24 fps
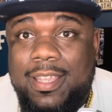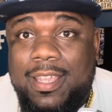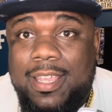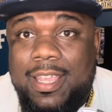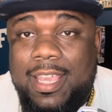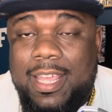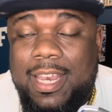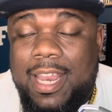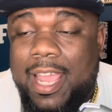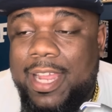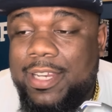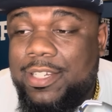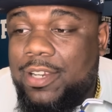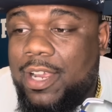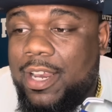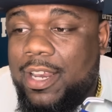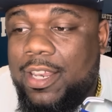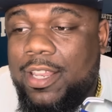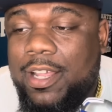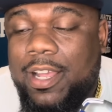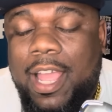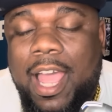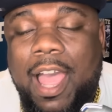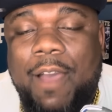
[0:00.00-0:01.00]
And I ain't trying to
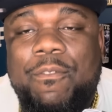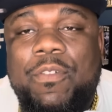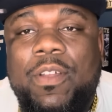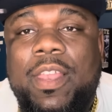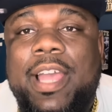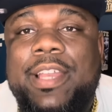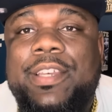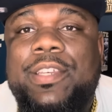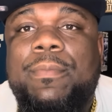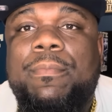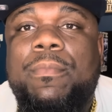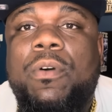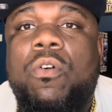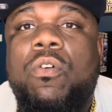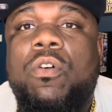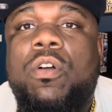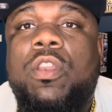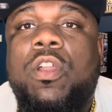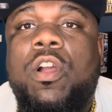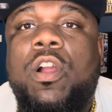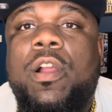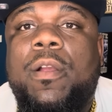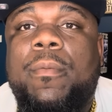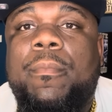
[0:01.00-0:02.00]
look. I feel like Demone
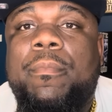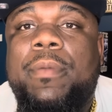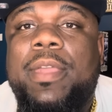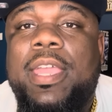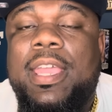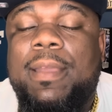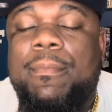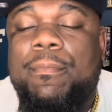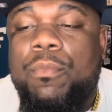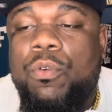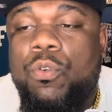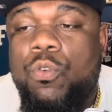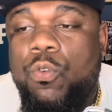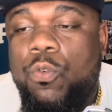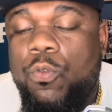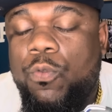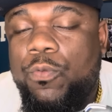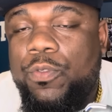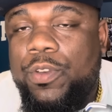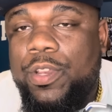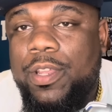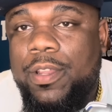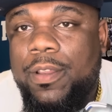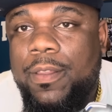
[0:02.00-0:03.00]
Clark being
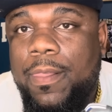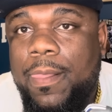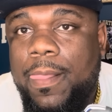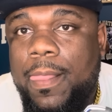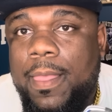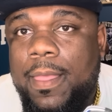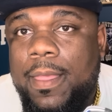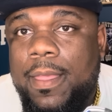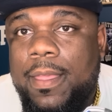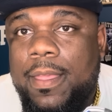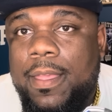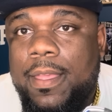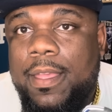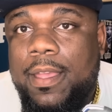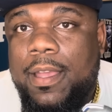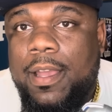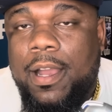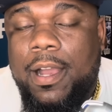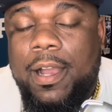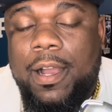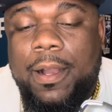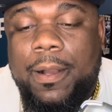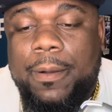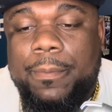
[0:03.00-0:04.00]
moved
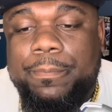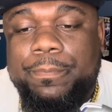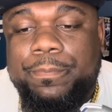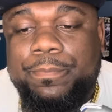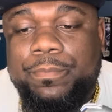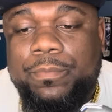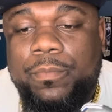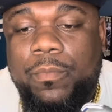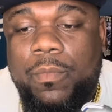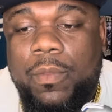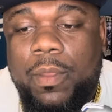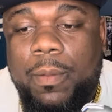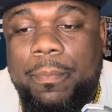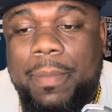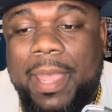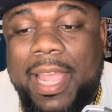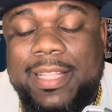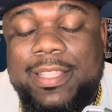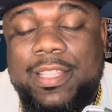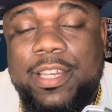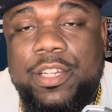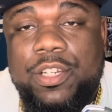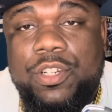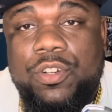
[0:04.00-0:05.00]

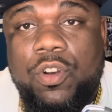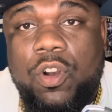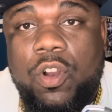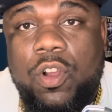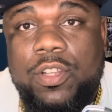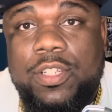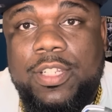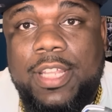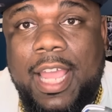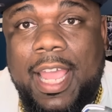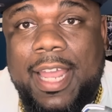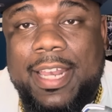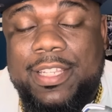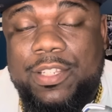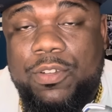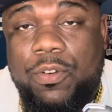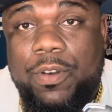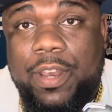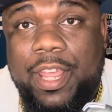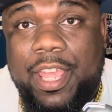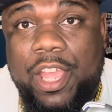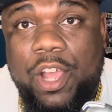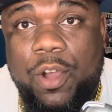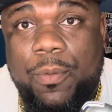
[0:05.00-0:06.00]
back to the strong side is
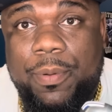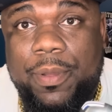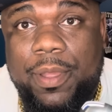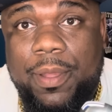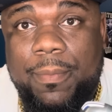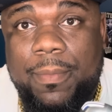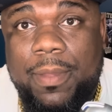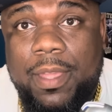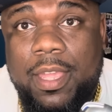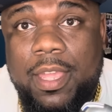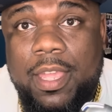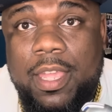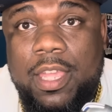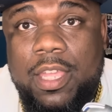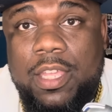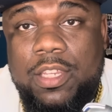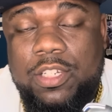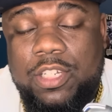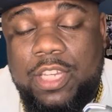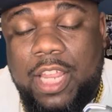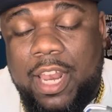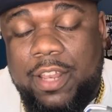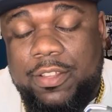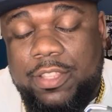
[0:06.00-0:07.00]
going to help him.
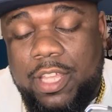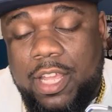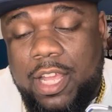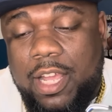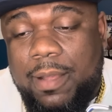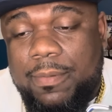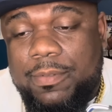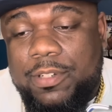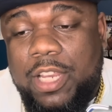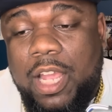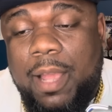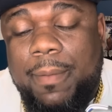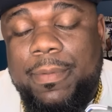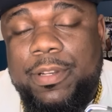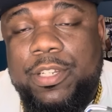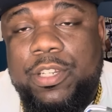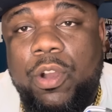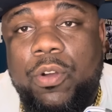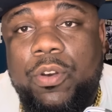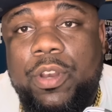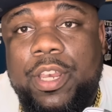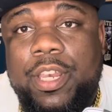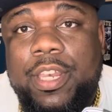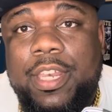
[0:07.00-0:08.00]
Shout out to John
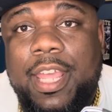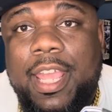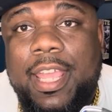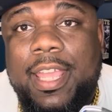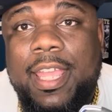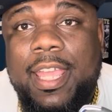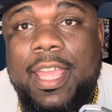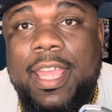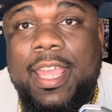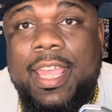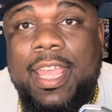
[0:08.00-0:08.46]
Machota today.